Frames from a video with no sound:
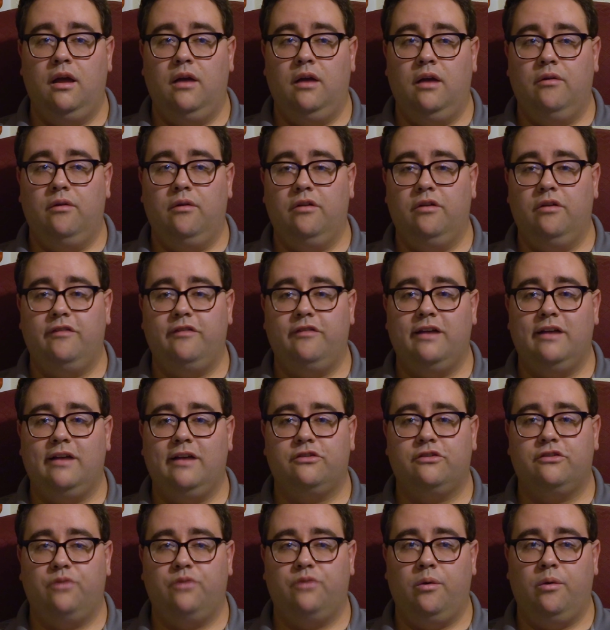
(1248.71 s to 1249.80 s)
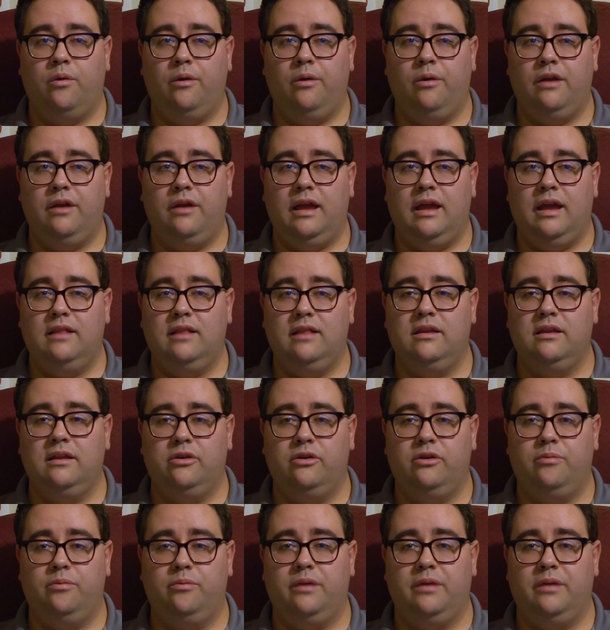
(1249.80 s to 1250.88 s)
Well, fast forward a
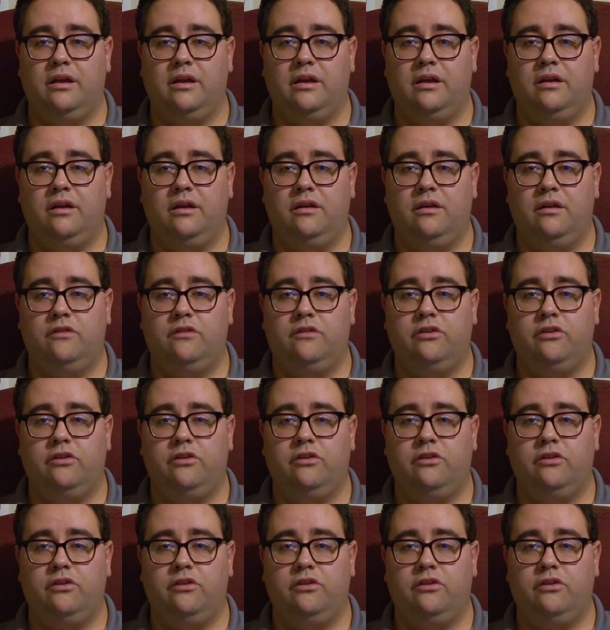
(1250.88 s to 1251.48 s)
little bit